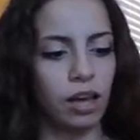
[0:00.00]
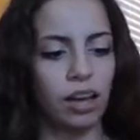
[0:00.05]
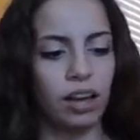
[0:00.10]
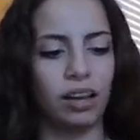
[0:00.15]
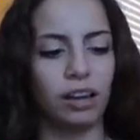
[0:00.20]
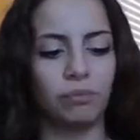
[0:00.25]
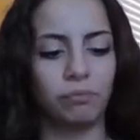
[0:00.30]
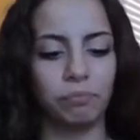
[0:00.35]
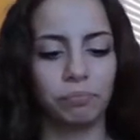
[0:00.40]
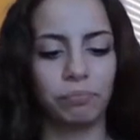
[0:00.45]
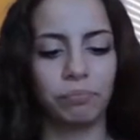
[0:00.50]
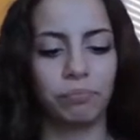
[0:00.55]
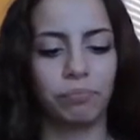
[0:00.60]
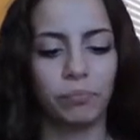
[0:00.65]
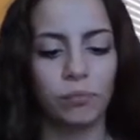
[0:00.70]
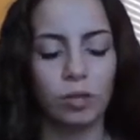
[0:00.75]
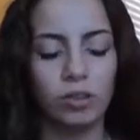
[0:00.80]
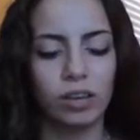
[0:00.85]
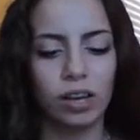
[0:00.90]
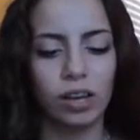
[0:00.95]
um,
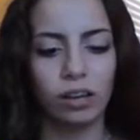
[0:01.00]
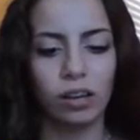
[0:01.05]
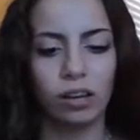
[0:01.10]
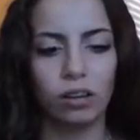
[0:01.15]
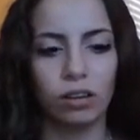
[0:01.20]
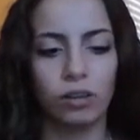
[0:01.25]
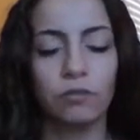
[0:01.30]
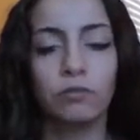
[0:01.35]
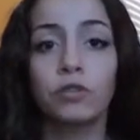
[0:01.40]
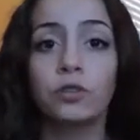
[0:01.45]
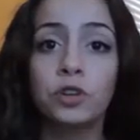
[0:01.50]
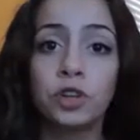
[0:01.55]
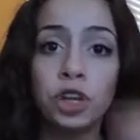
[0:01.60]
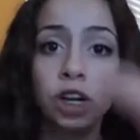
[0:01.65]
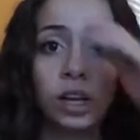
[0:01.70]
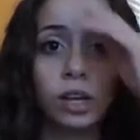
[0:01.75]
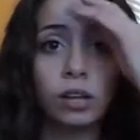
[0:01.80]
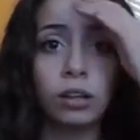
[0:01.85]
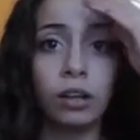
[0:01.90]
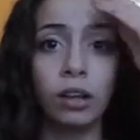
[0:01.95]
what's that color?
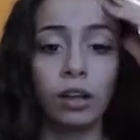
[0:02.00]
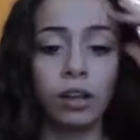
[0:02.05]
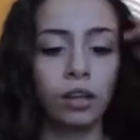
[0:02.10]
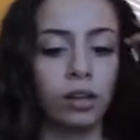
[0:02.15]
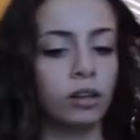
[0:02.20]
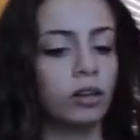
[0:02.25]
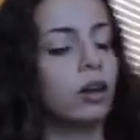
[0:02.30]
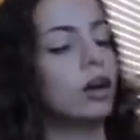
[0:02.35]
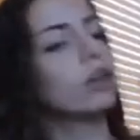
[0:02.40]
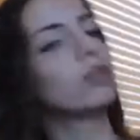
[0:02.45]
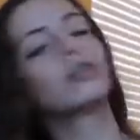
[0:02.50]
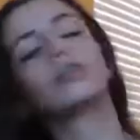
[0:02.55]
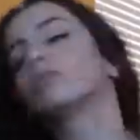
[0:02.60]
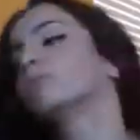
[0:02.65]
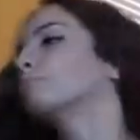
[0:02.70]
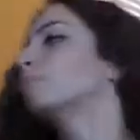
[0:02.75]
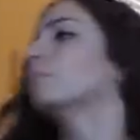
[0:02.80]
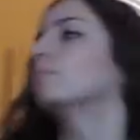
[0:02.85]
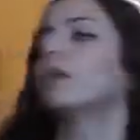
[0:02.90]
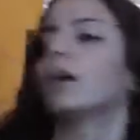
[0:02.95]
Fuchsia
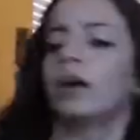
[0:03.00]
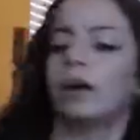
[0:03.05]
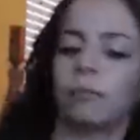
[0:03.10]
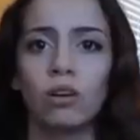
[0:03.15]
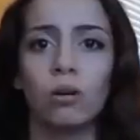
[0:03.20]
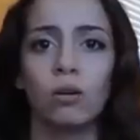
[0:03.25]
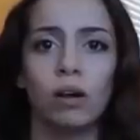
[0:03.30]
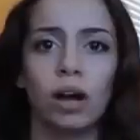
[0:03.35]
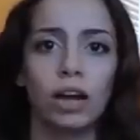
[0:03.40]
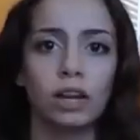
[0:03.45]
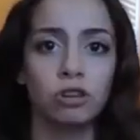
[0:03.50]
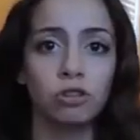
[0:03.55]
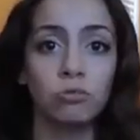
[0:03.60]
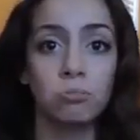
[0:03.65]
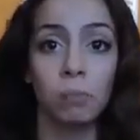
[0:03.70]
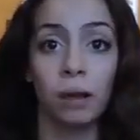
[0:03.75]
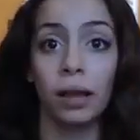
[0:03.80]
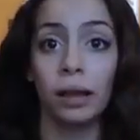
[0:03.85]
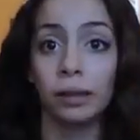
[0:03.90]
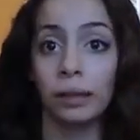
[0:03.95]
color. Um, so I
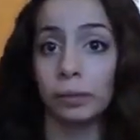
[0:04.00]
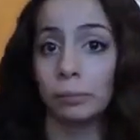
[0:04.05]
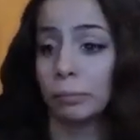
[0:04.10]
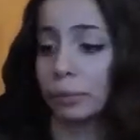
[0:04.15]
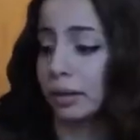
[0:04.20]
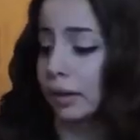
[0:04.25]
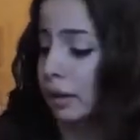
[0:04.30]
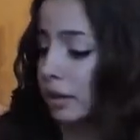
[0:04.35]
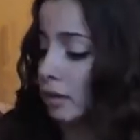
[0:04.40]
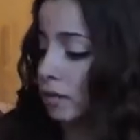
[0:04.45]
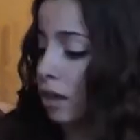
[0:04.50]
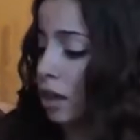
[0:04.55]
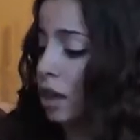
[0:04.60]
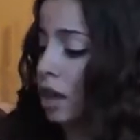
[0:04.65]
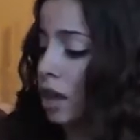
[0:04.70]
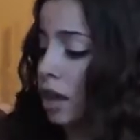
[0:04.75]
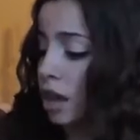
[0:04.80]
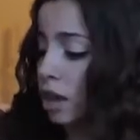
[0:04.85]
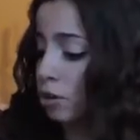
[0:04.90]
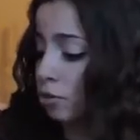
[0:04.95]
just bought it because
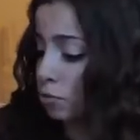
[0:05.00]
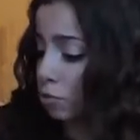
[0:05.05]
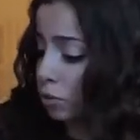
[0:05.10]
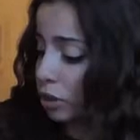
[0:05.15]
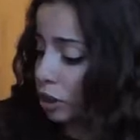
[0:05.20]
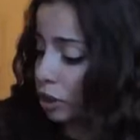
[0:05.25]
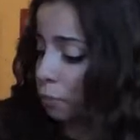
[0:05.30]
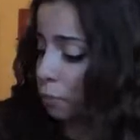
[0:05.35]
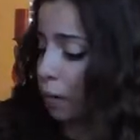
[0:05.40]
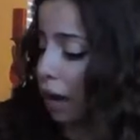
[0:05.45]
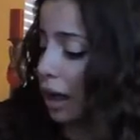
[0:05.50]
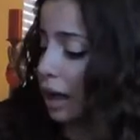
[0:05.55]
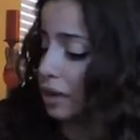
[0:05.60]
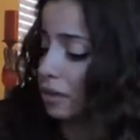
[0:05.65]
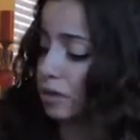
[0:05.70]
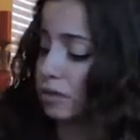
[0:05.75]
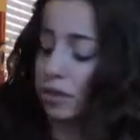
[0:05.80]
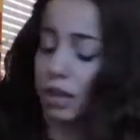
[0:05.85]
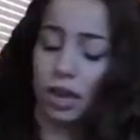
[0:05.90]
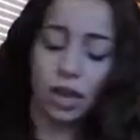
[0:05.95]
it was a really good
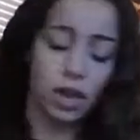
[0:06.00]
price,